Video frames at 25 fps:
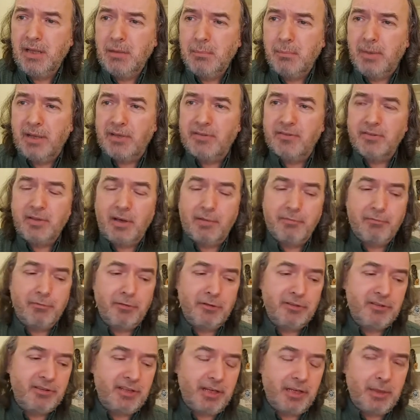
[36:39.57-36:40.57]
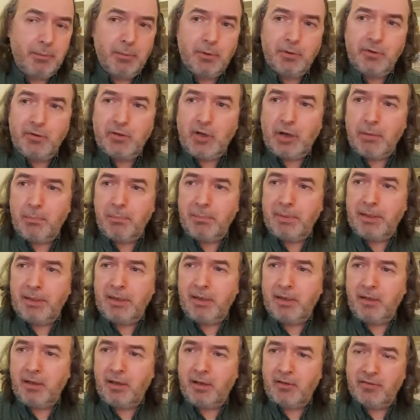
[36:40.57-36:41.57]
My sovereignty will not be
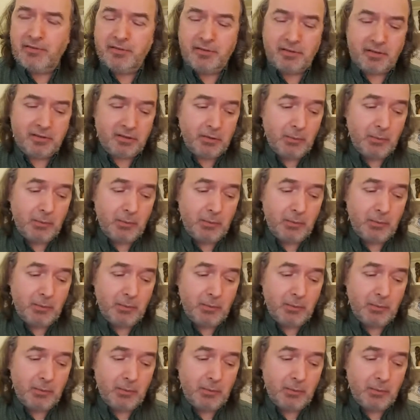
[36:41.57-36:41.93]
lost